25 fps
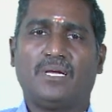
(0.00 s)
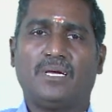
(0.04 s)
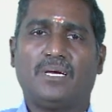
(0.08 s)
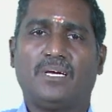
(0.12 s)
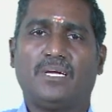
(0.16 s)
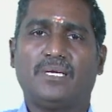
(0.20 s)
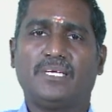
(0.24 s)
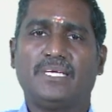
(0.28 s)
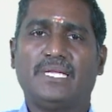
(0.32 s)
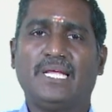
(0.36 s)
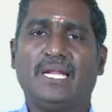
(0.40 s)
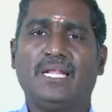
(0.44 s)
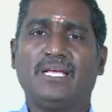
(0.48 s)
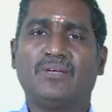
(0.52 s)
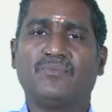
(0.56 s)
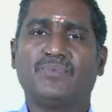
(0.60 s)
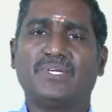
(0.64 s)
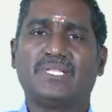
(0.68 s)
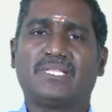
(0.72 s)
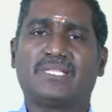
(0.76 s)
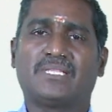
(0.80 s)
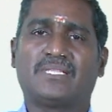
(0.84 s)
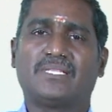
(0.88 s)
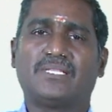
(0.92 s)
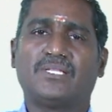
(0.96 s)
dealing with
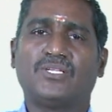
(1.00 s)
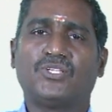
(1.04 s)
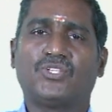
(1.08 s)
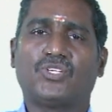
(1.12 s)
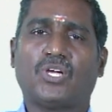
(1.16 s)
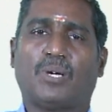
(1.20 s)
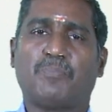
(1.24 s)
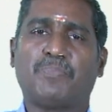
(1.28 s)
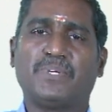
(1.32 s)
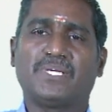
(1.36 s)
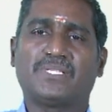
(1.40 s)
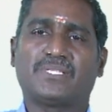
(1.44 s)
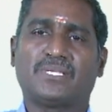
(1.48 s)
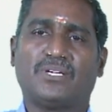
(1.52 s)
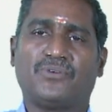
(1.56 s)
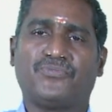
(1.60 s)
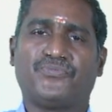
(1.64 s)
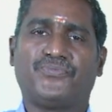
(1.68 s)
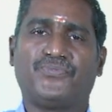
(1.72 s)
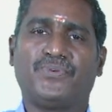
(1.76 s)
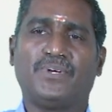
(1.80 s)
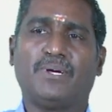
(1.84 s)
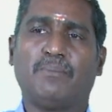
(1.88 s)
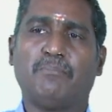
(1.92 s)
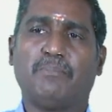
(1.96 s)
topics of
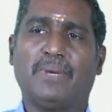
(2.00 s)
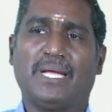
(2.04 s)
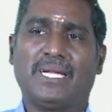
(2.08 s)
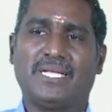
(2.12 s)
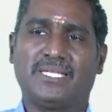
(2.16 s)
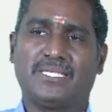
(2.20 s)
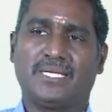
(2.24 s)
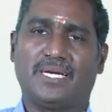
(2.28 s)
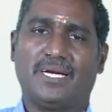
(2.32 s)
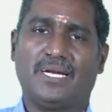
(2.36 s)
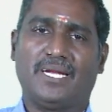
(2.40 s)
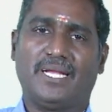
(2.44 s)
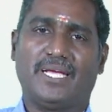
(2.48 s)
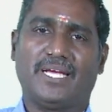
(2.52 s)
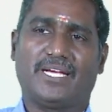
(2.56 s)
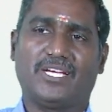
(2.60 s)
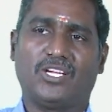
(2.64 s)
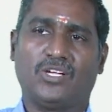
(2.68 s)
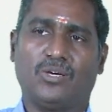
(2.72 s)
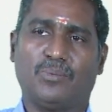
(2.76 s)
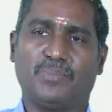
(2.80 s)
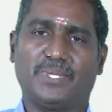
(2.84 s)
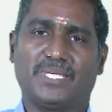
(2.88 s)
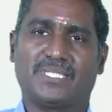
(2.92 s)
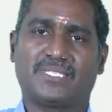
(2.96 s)
Managerial
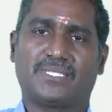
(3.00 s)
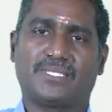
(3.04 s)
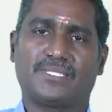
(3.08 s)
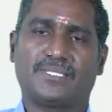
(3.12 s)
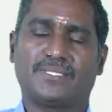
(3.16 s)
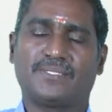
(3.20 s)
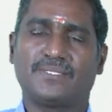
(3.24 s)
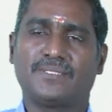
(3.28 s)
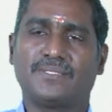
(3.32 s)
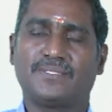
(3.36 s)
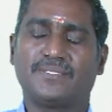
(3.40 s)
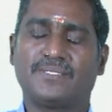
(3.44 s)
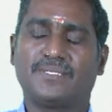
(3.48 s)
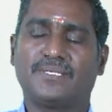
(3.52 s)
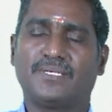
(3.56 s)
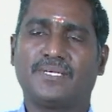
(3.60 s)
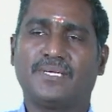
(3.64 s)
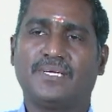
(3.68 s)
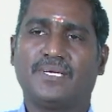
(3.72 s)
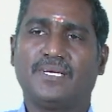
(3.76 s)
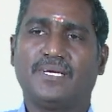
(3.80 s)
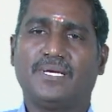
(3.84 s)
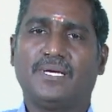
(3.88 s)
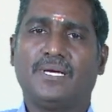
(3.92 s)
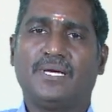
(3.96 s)
Economics.
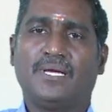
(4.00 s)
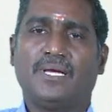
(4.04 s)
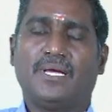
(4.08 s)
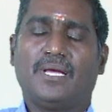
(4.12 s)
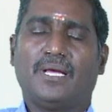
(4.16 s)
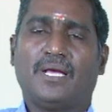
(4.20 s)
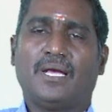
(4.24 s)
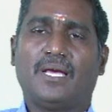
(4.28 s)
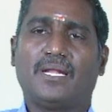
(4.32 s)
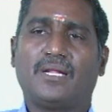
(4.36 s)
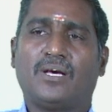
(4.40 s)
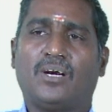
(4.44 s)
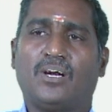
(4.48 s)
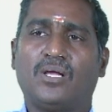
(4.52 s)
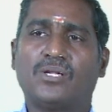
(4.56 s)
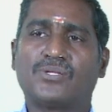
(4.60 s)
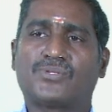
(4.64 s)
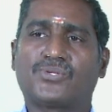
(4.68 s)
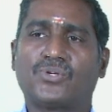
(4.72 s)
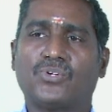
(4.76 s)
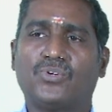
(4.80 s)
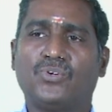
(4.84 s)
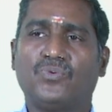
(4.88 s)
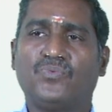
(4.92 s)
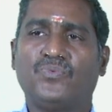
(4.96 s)
And
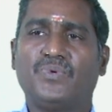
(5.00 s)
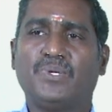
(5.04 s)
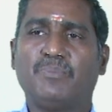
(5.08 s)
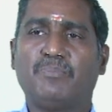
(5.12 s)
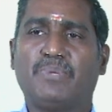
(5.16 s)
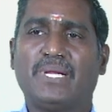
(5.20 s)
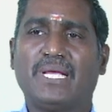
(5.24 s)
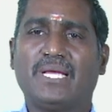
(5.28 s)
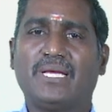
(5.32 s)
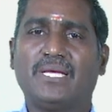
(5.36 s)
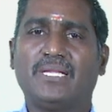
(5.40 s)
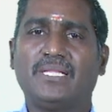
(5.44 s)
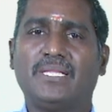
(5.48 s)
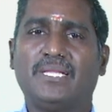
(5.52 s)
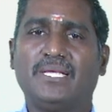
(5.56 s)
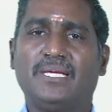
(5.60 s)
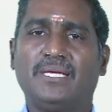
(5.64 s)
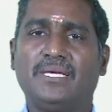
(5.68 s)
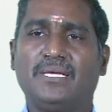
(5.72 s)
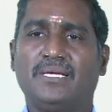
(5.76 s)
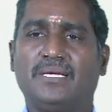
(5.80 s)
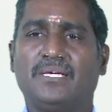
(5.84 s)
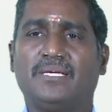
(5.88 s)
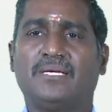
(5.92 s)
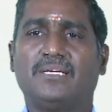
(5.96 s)
also we bring in
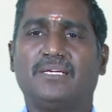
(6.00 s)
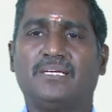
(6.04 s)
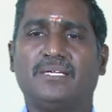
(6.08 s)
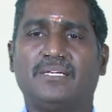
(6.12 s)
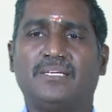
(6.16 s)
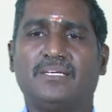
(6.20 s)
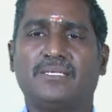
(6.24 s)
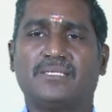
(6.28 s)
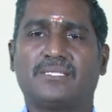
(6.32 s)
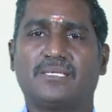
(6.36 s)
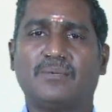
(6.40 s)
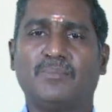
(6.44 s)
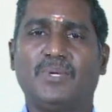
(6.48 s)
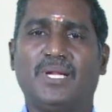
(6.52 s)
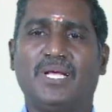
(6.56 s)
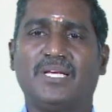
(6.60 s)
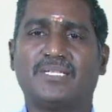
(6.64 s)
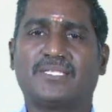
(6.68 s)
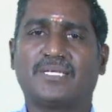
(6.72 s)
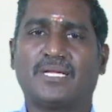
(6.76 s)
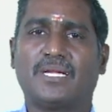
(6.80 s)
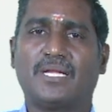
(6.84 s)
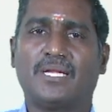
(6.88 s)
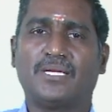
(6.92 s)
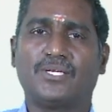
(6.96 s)
the
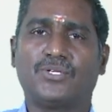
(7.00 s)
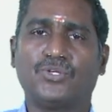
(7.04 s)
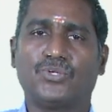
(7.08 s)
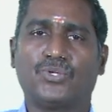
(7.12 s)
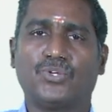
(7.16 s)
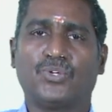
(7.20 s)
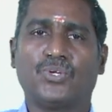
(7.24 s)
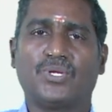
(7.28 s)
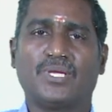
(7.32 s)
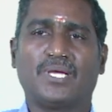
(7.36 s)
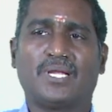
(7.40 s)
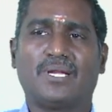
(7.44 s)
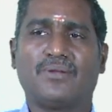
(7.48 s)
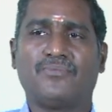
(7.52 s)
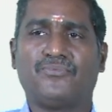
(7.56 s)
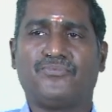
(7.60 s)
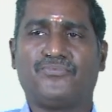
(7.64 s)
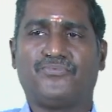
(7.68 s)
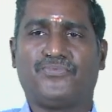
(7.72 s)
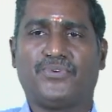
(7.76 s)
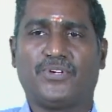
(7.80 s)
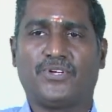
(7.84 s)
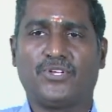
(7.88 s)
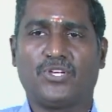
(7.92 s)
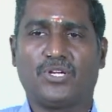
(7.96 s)
simulation and tutorial
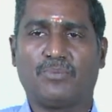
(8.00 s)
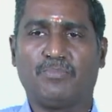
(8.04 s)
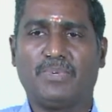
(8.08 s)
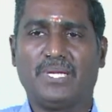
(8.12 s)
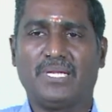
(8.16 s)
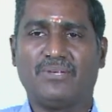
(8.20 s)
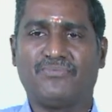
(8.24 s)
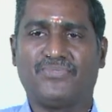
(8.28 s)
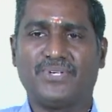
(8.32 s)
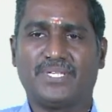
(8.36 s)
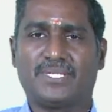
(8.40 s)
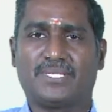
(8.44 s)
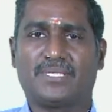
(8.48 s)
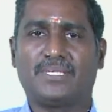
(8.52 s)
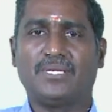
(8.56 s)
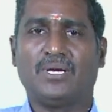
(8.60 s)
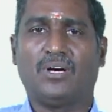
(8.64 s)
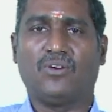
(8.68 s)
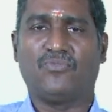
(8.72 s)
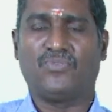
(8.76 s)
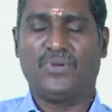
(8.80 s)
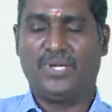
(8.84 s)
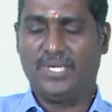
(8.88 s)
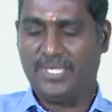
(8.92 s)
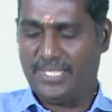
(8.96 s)
for your benefit of
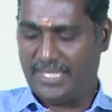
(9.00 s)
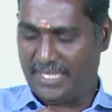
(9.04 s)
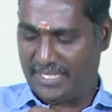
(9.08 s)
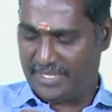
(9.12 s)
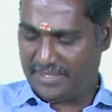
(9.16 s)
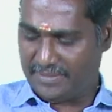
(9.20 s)
learning.